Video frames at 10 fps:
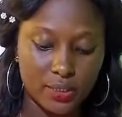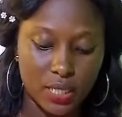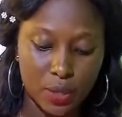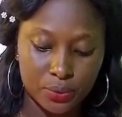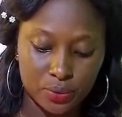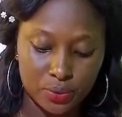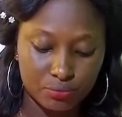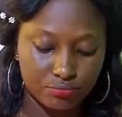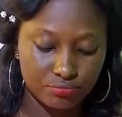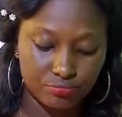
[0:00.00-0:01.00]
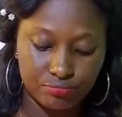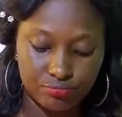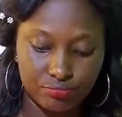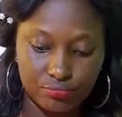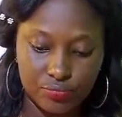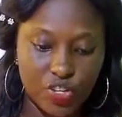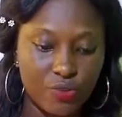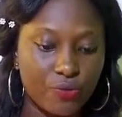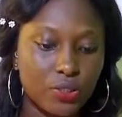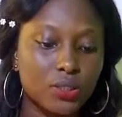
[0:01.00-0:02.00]
out,
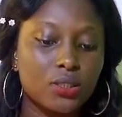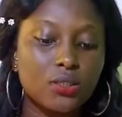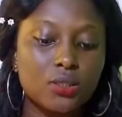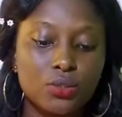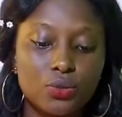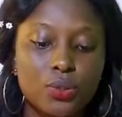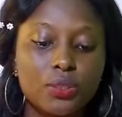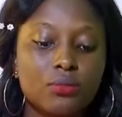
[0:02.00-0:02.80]
fix it in this way,